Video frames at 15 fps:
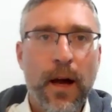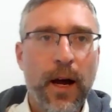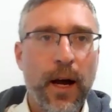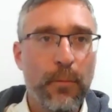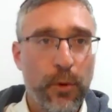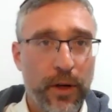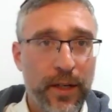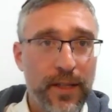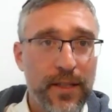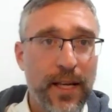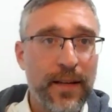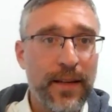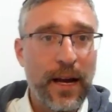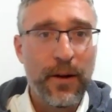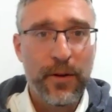We're going to
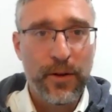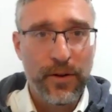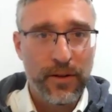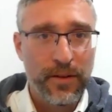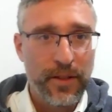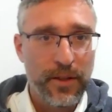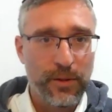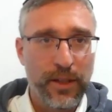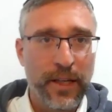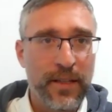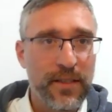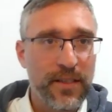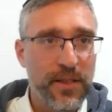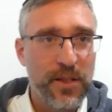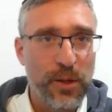send out your
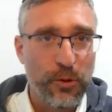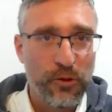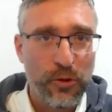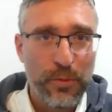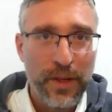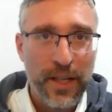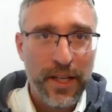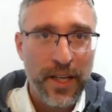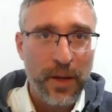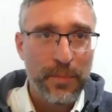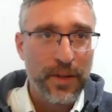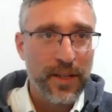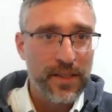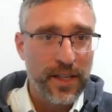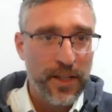links to social media
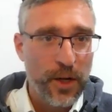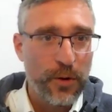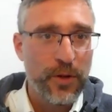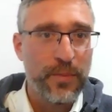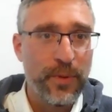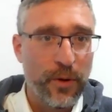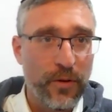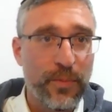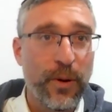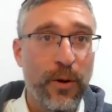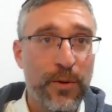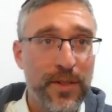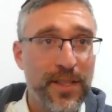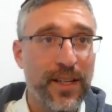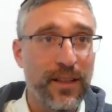because I know you both
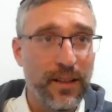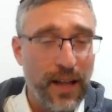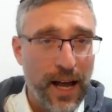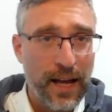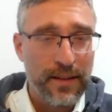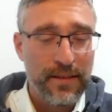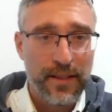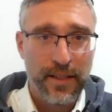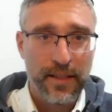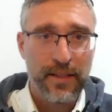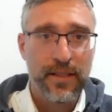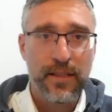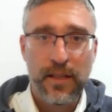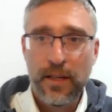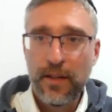post a lot, and
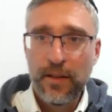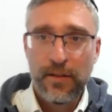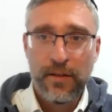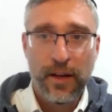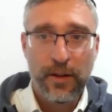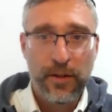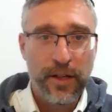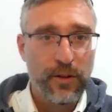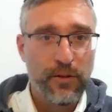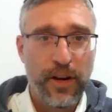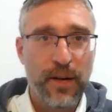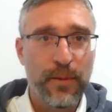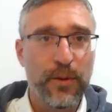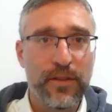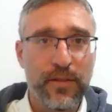it's
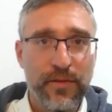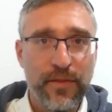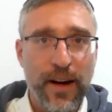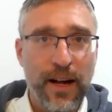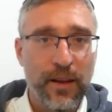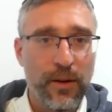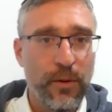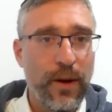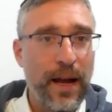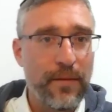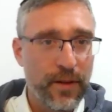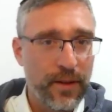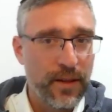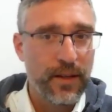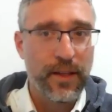incredible to follow
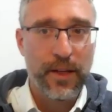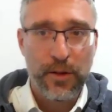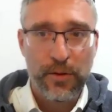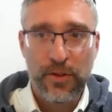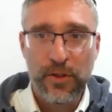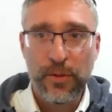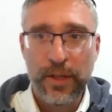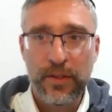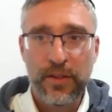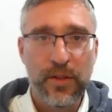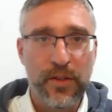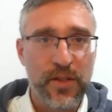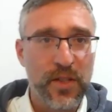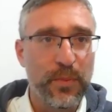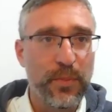everything that you're doing to
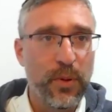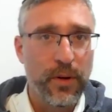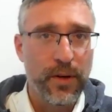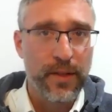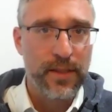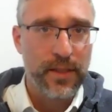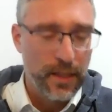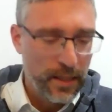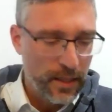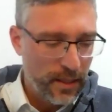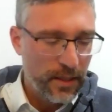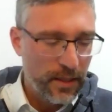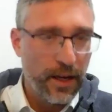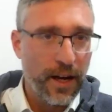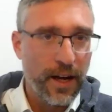support
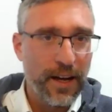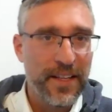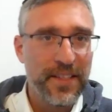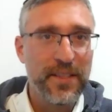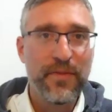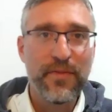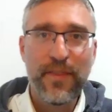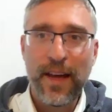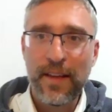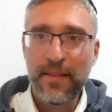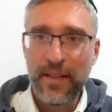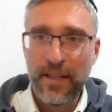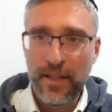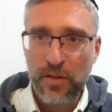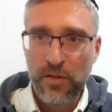and
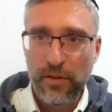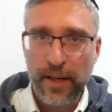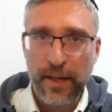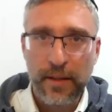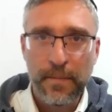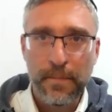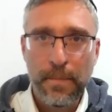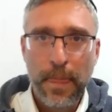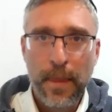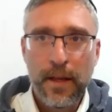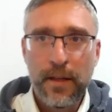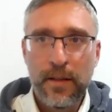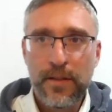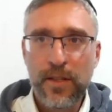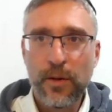defend Israel.
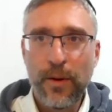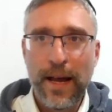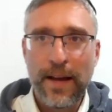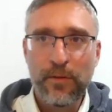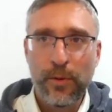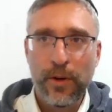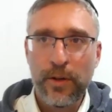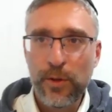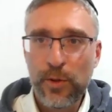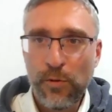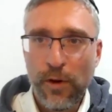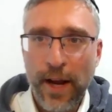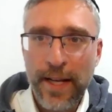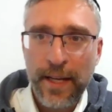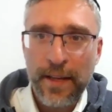So everyone who's
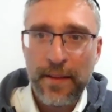writing...